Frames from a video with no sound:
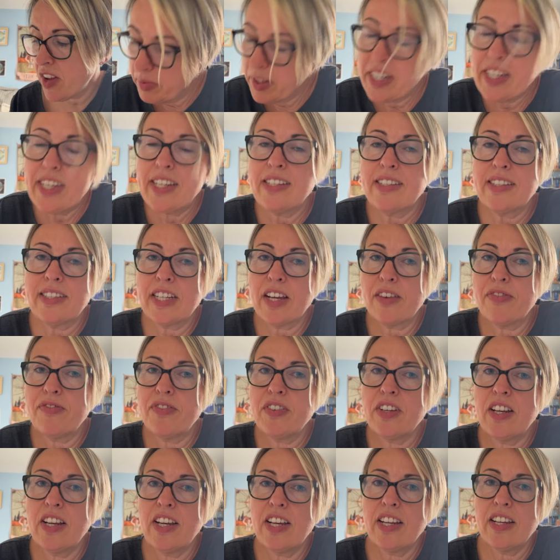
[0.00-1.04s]
But it is
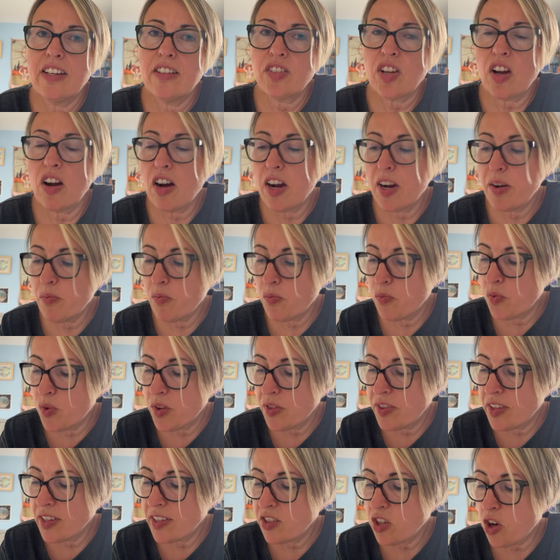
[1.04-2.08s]
definitely a time
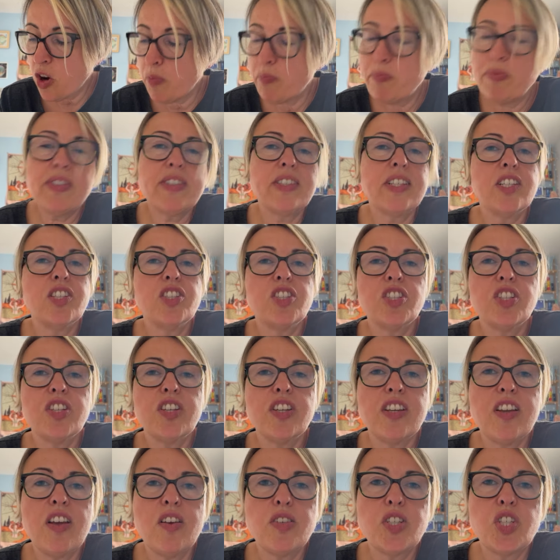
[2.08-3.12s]
with this
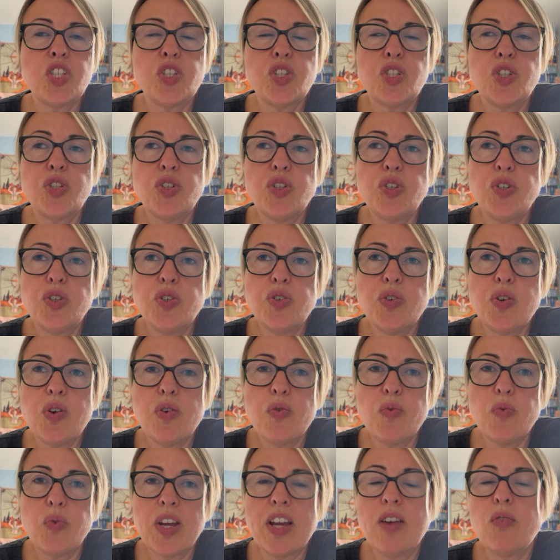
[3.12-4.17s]
opposition to
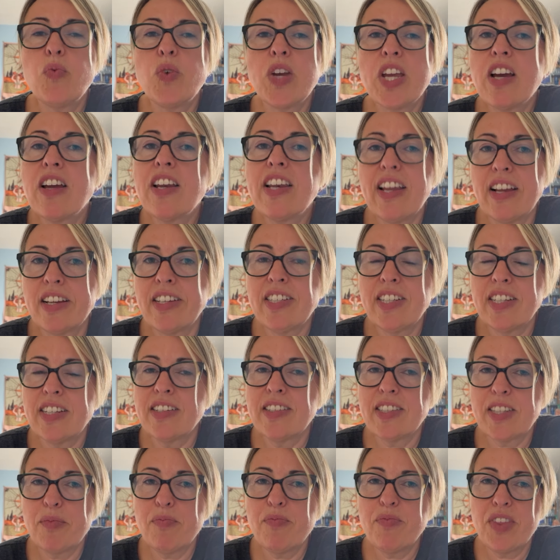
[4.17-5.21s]
we, we are letting
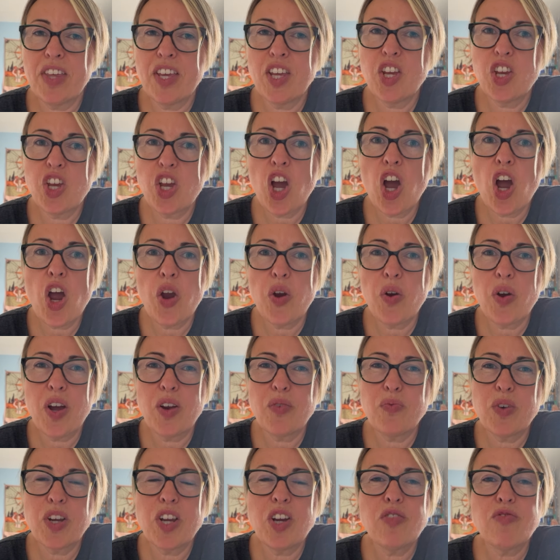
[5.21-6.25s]
something go
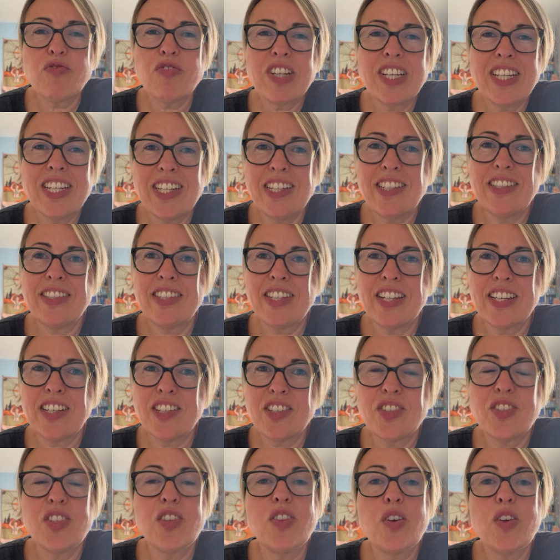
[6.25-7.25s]
and we are releasing so